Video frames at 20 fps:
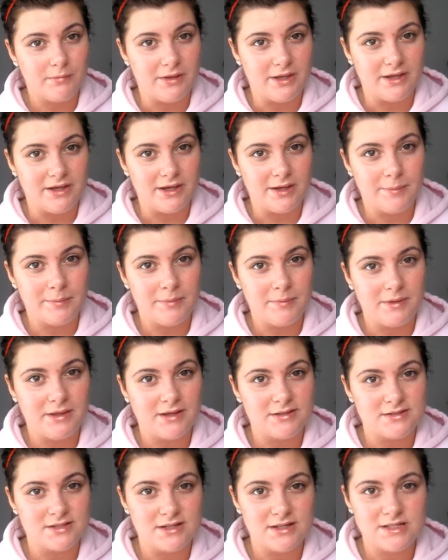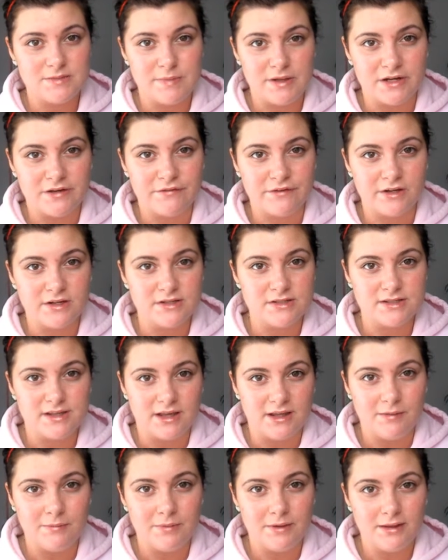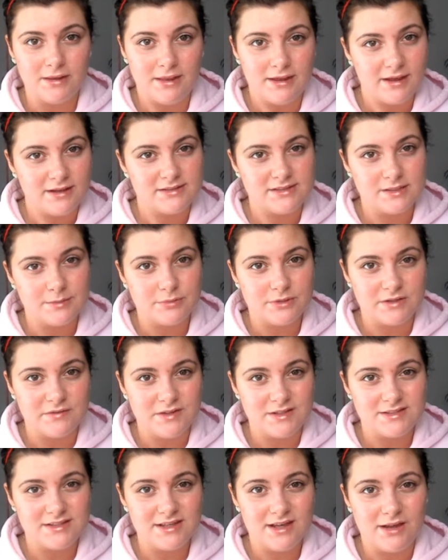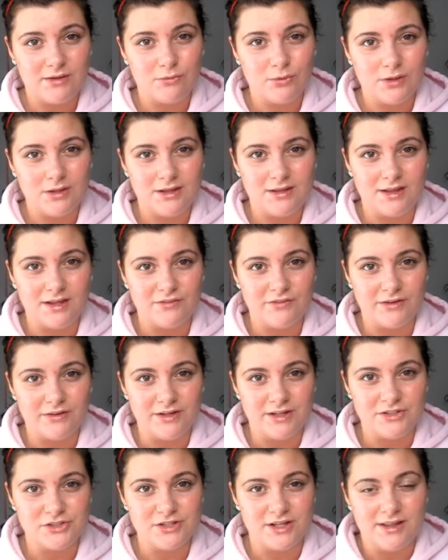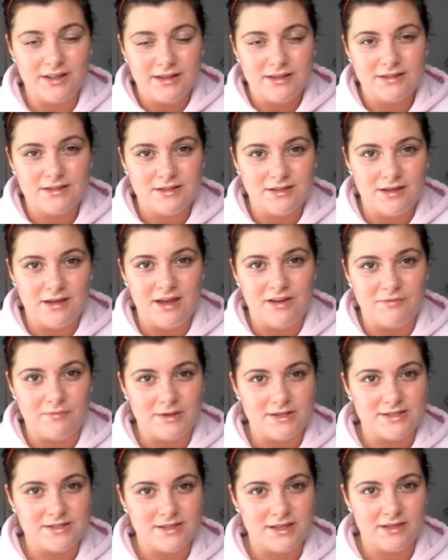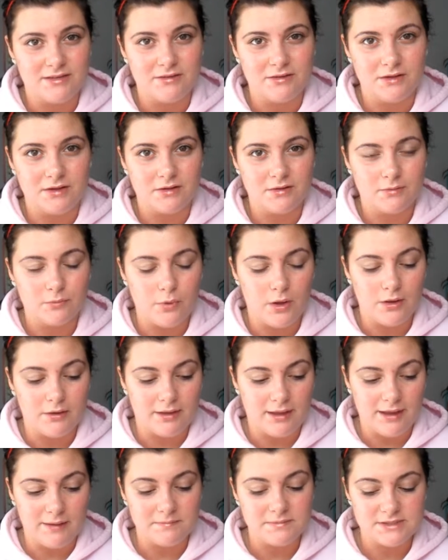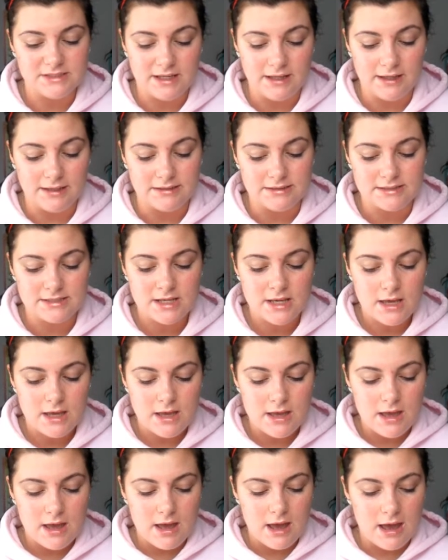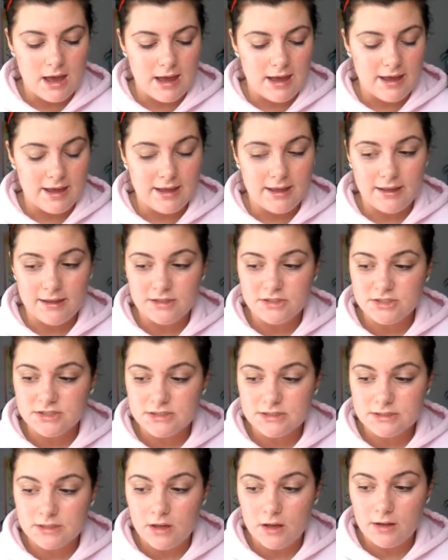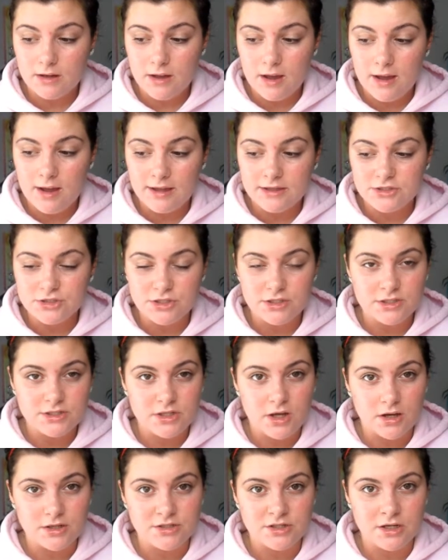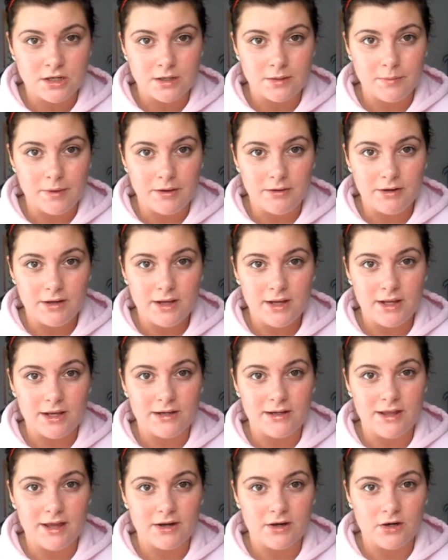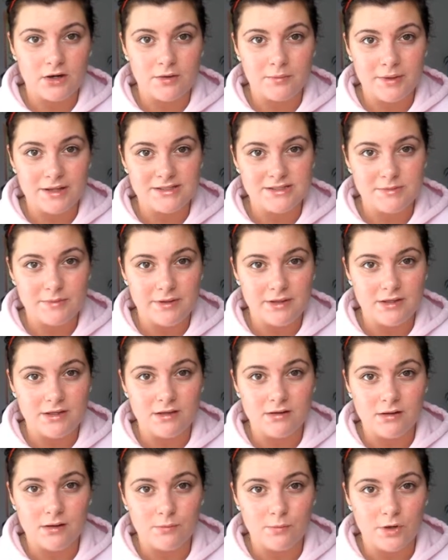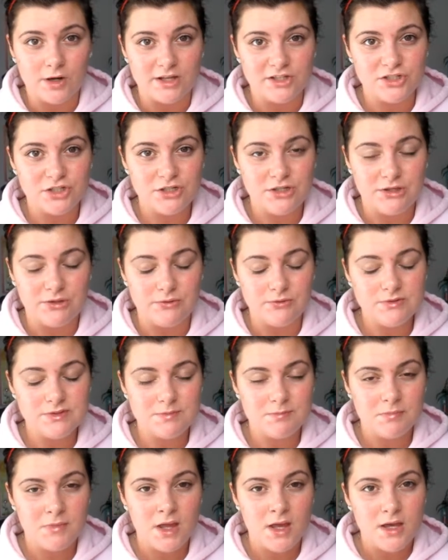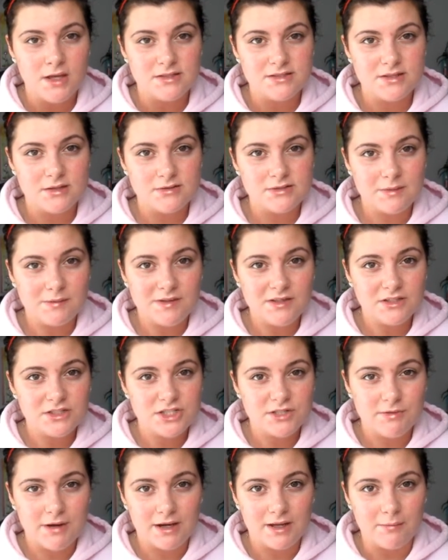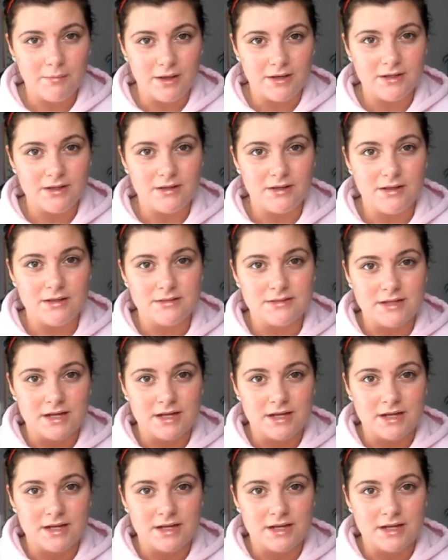makeup because it is better for your skin, but like I said previously, I really like foundation. I like to have my skin look well kept, and I just thought I should talk to her about it and get her best opinion on what I should use. So something that she recommended is